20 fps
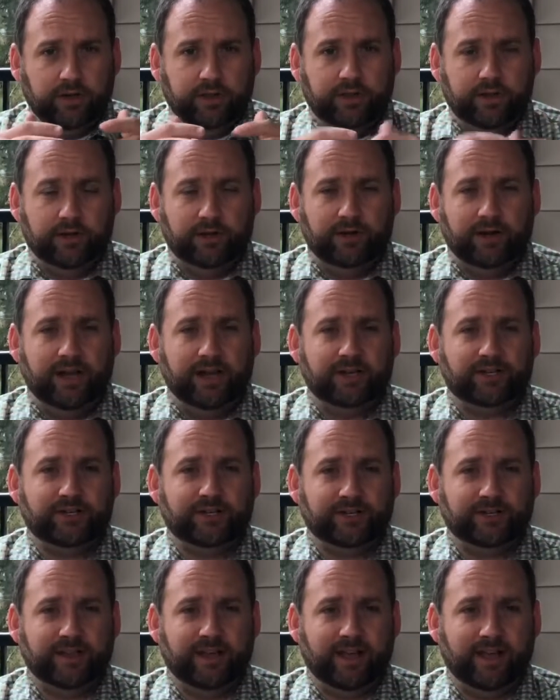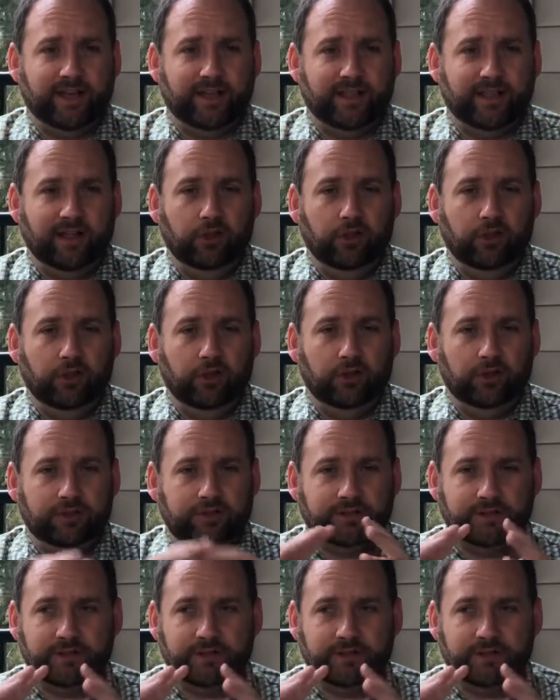Their nation that looked